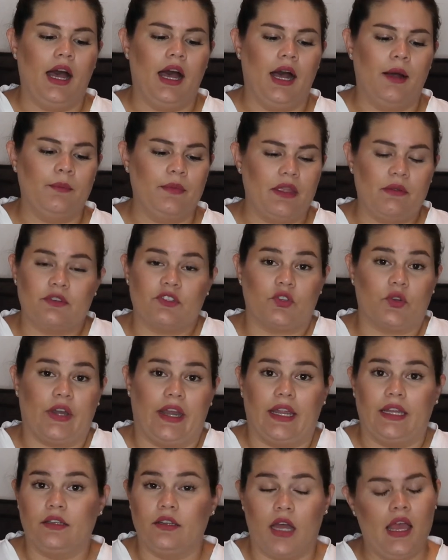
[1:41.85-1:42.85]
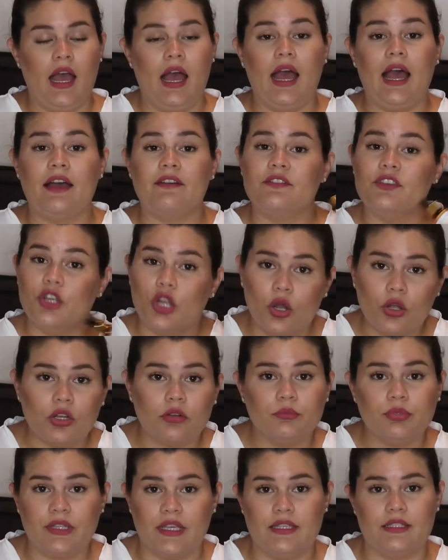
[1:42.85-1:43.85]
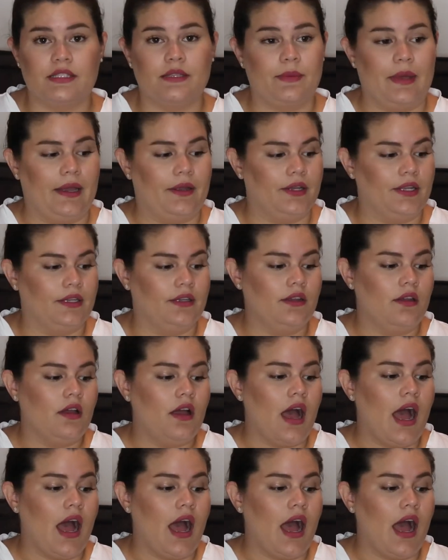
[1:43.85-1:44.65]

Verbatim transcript: Um, it was great. I have no complaints about it.